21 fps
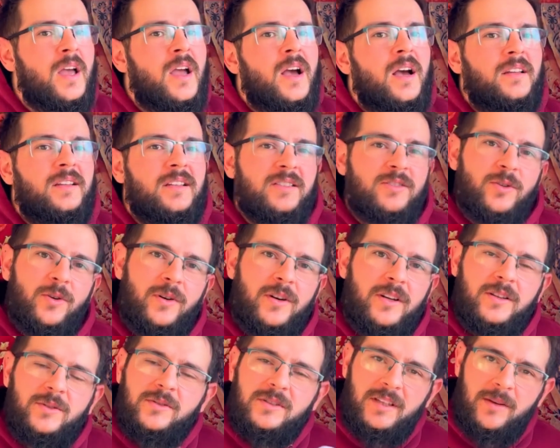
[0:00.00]
the story,
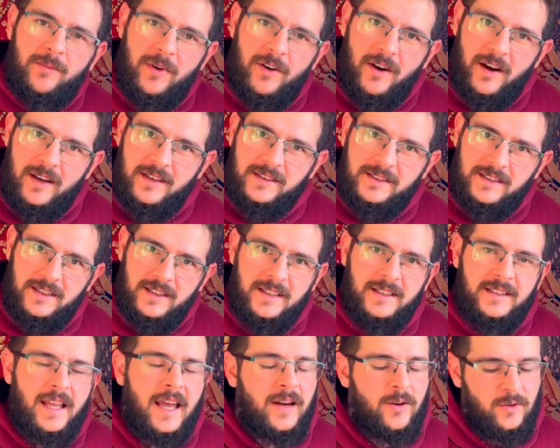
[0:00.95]
to summarize it,
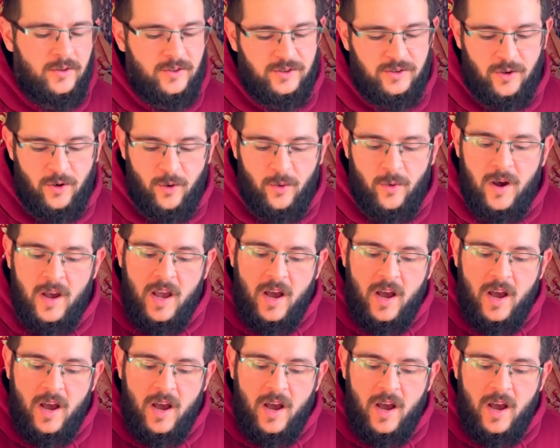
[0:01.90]
and also